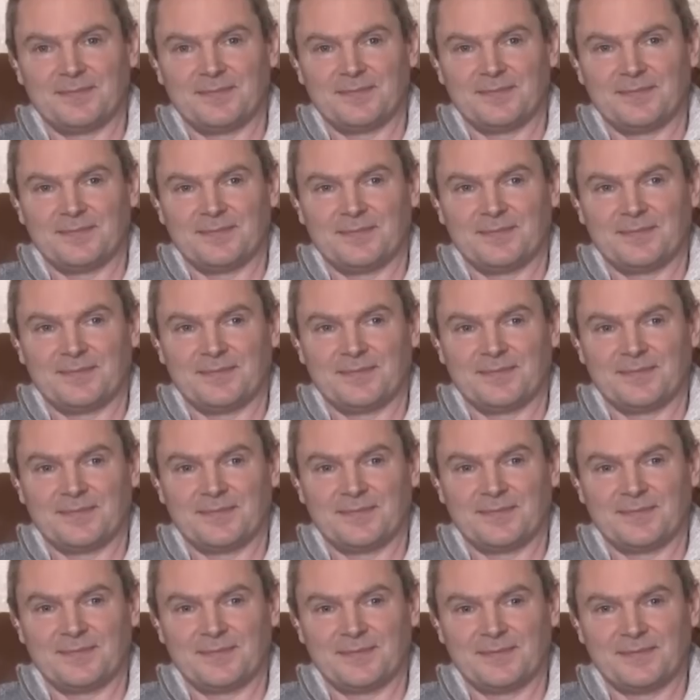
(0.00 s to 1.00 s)

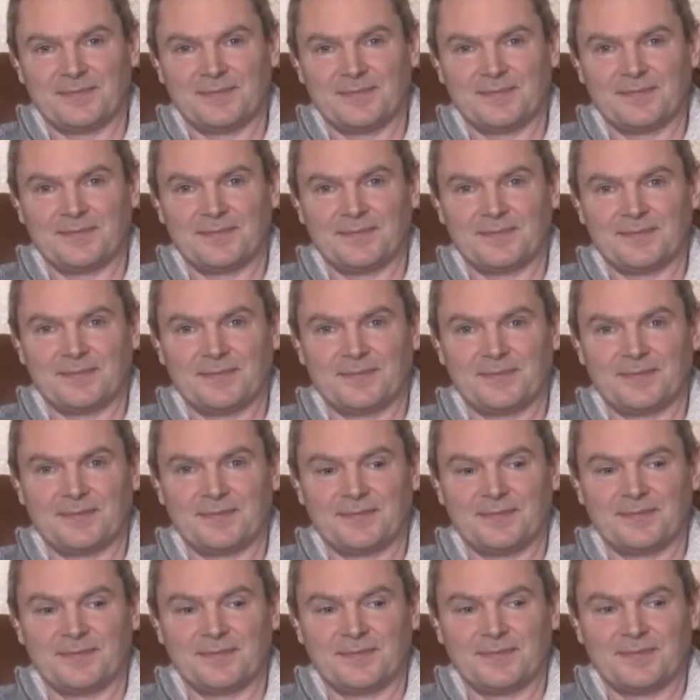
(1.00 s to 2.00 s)

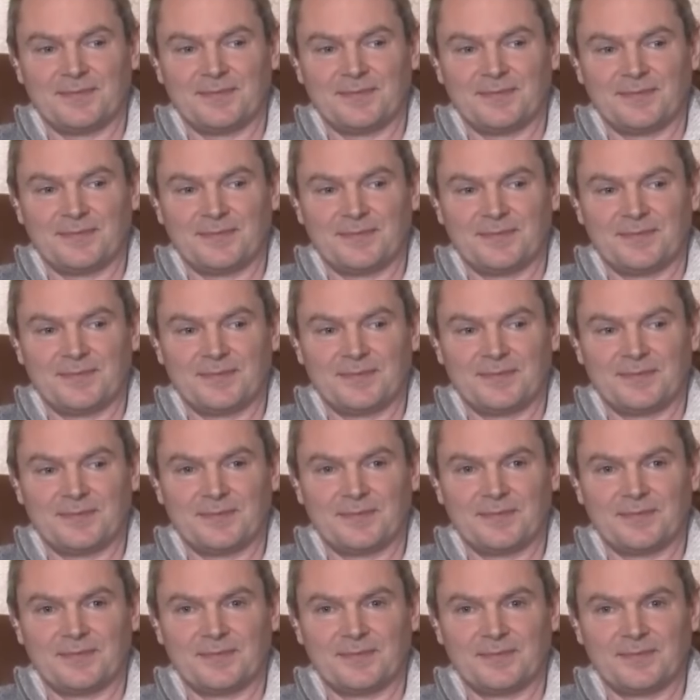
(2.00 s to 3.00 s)

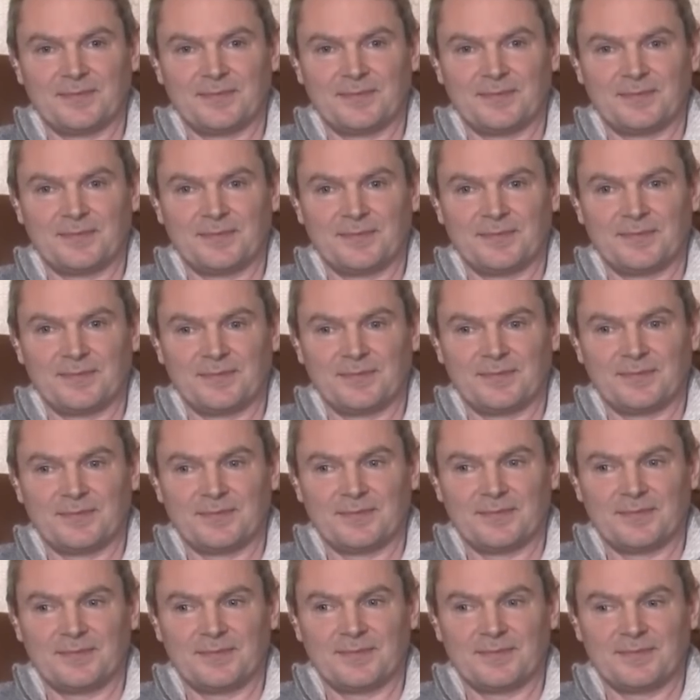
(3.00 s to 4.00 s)

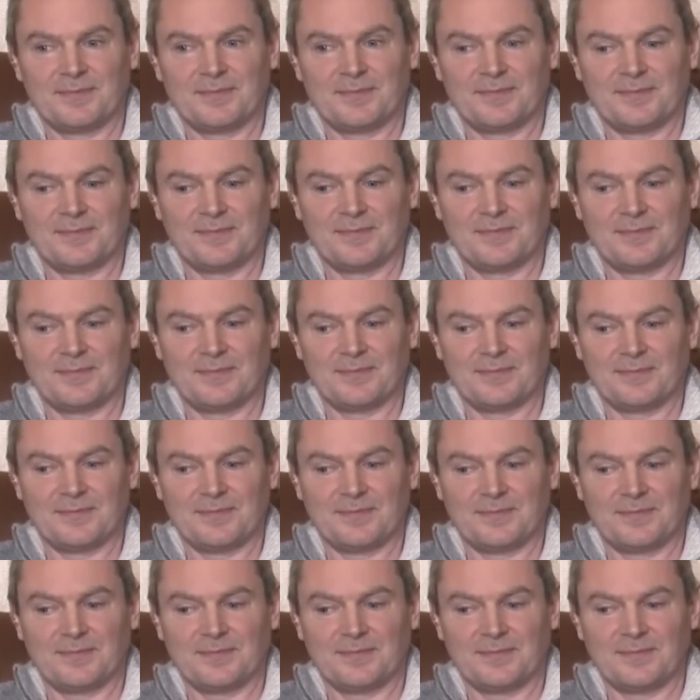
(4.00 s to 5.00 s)

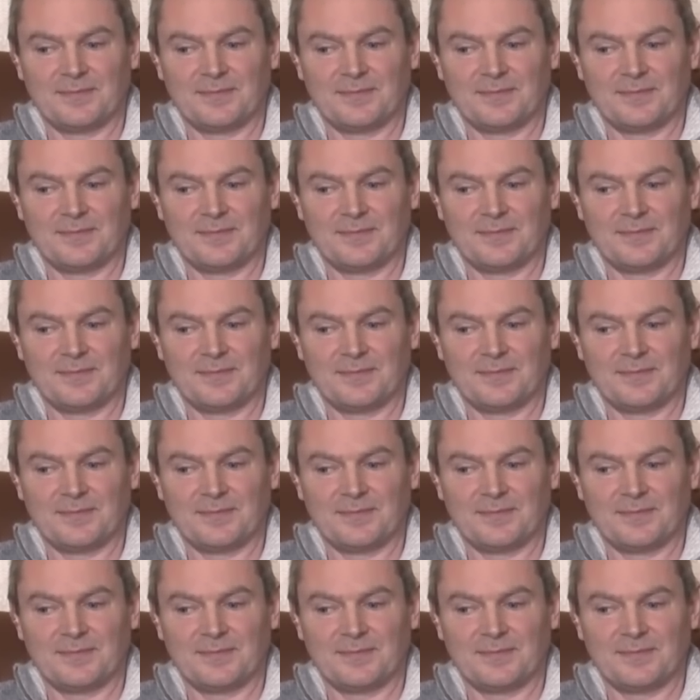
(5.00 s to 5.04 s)
[no speech]